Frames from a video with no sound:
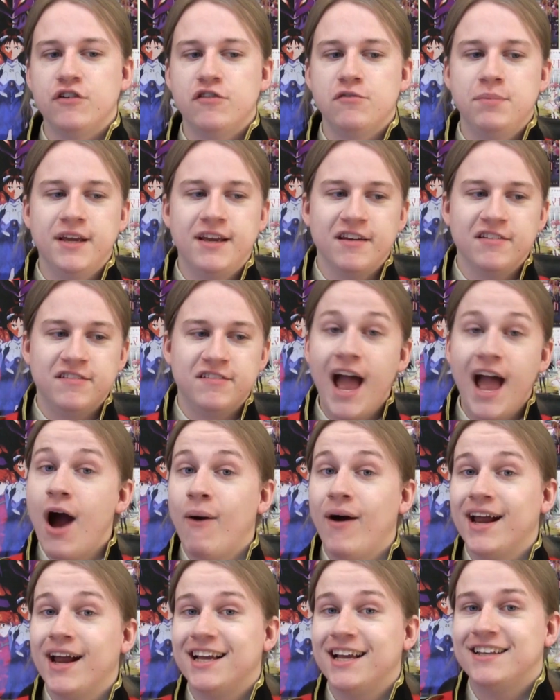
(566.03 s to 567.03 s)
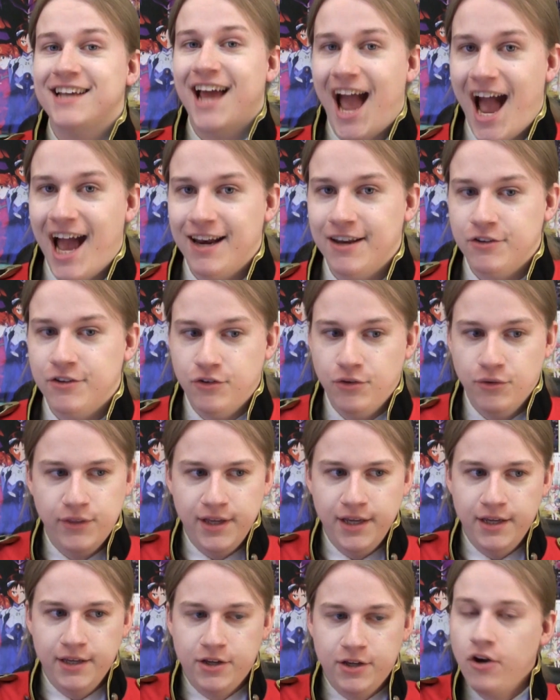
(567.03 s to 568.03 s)
is because now I get to add it to
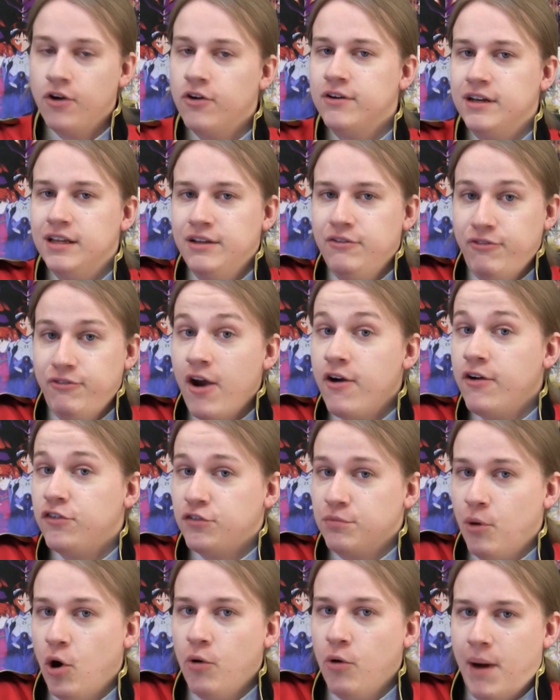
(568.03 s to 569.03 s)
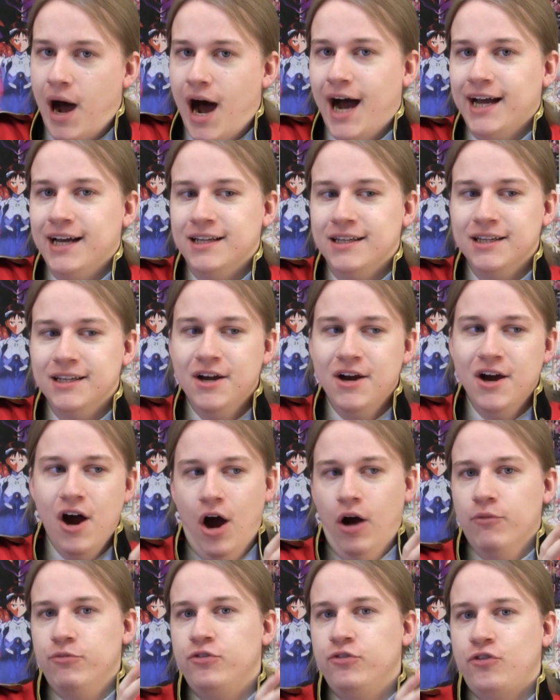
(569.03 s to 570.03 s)
the currently very small pile
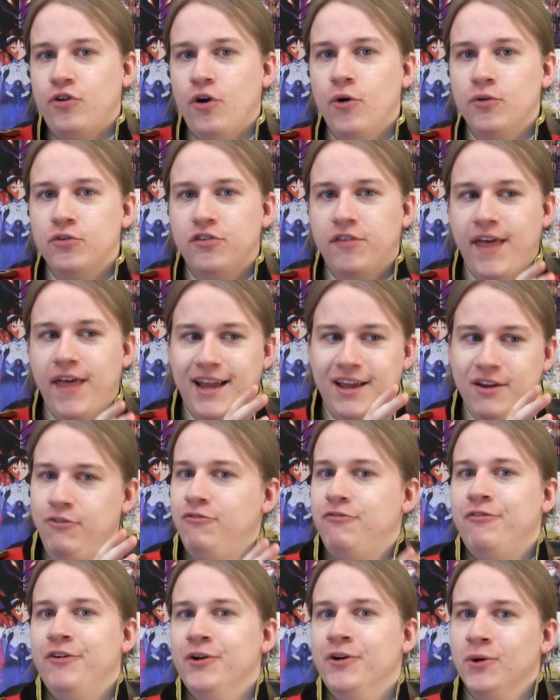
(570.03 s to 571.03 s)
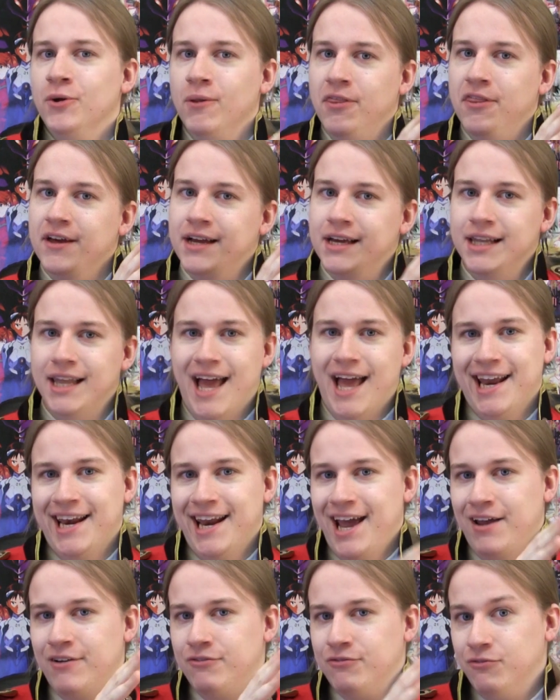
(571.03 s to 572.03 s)
of shows that can fill the
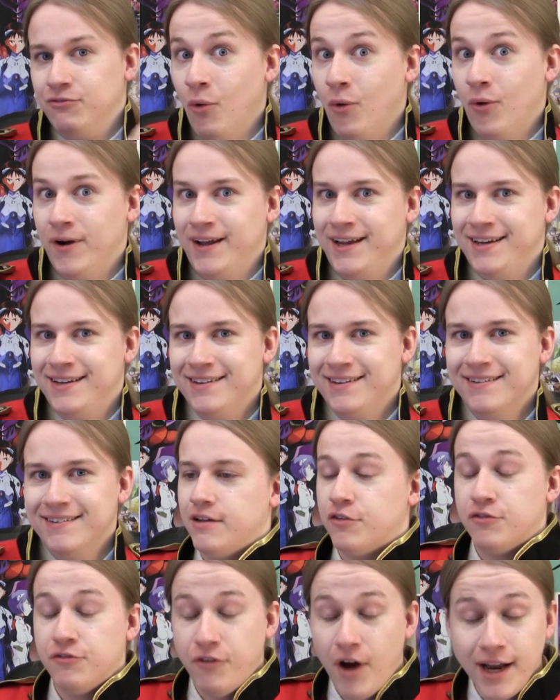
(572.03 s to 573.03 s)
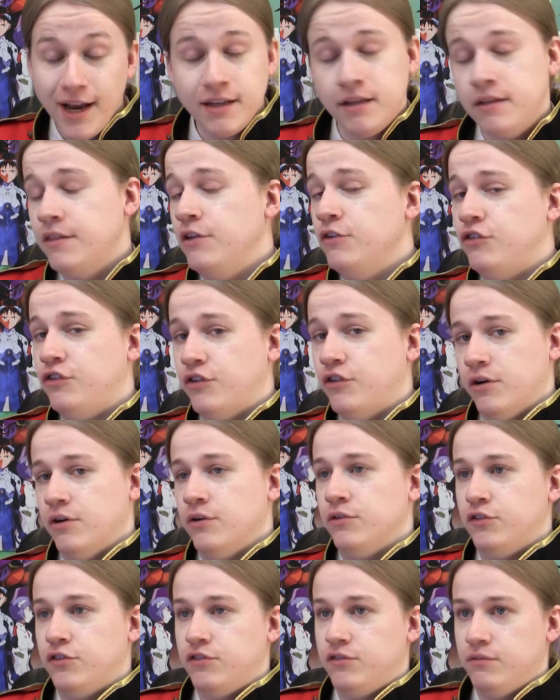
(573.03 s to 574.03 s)
clanad void. Because finding these
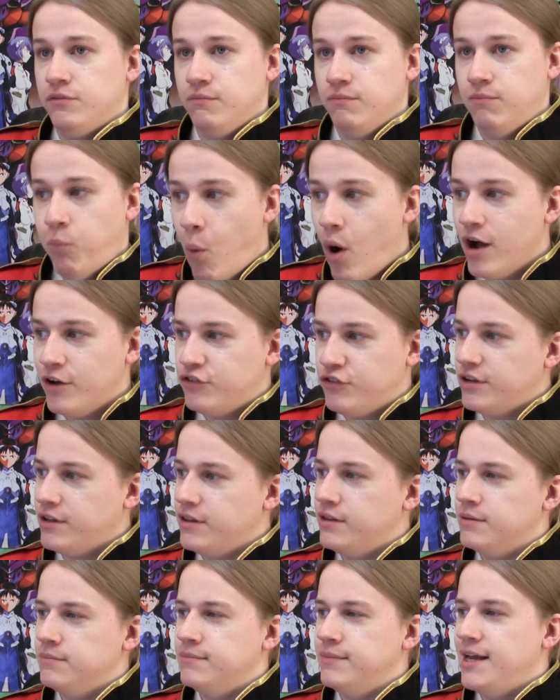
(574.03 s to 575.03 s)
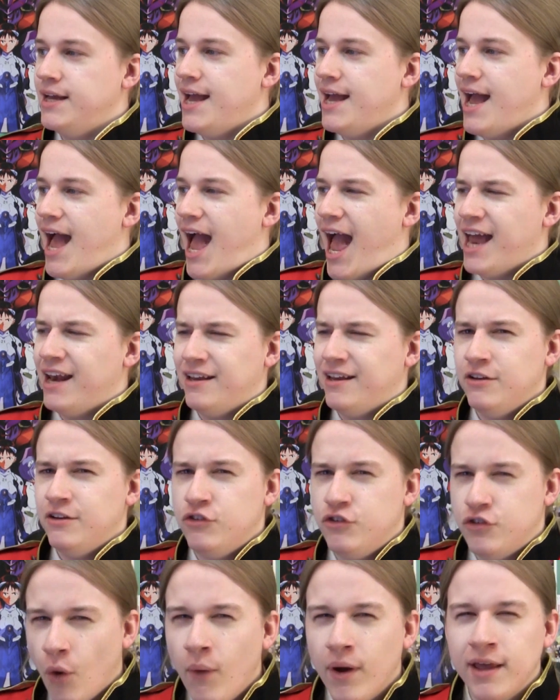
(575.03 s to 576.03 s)
shows, watching them, and
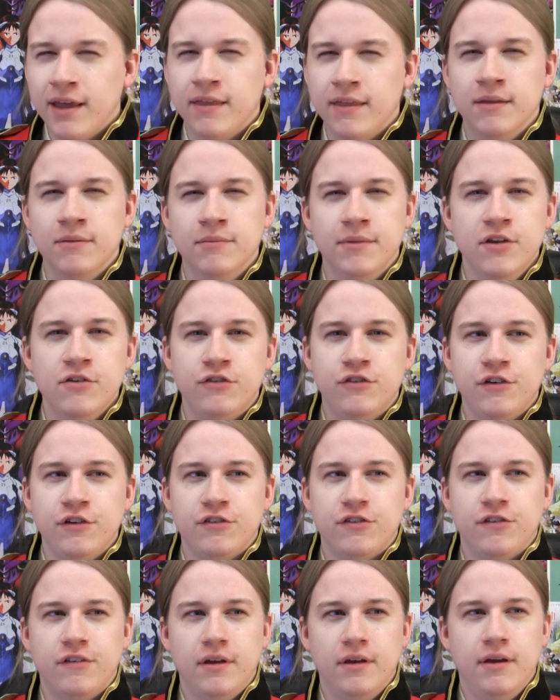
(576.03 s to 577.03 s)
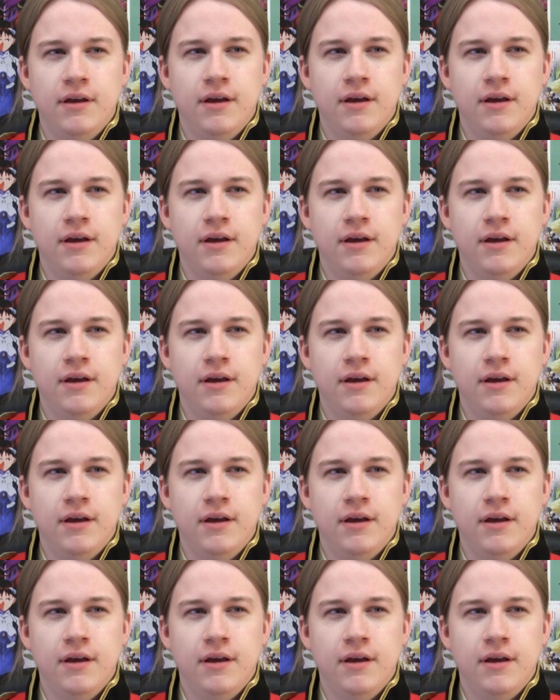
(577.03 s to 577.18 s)
enjoying them is just